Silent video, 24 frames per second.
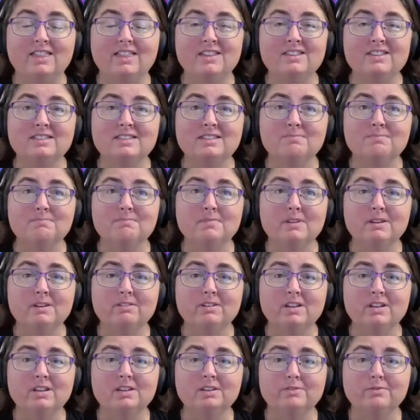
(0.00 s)
There's a
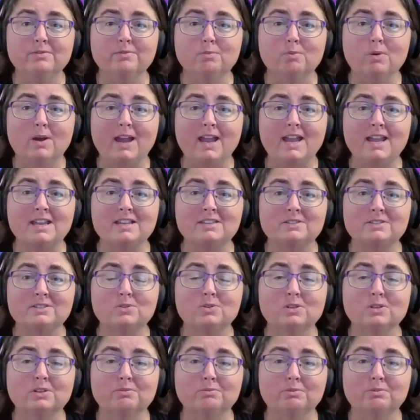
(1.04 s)
myriad of ways
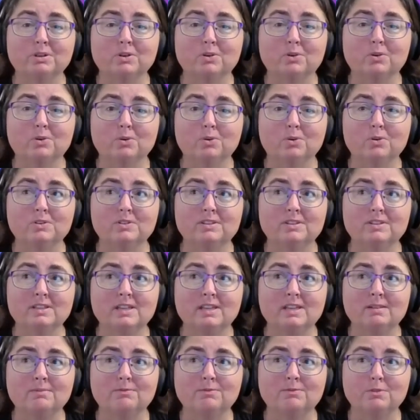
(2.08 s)
you can record
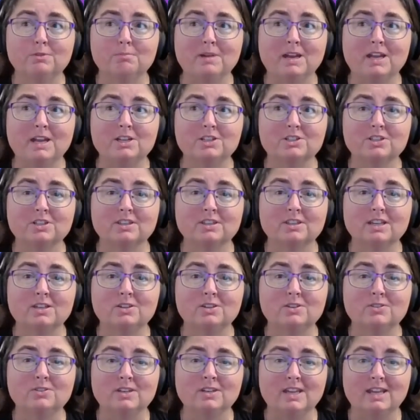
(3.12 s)
the information
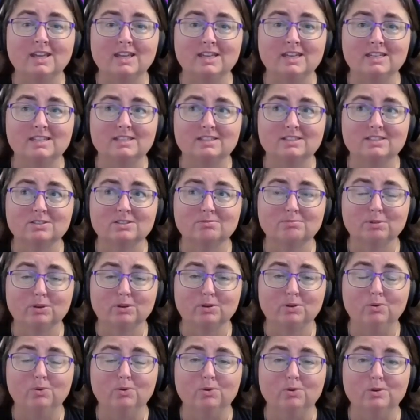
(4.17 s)
that you need to
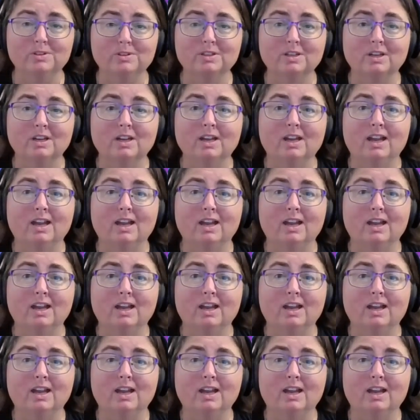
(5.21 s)
record.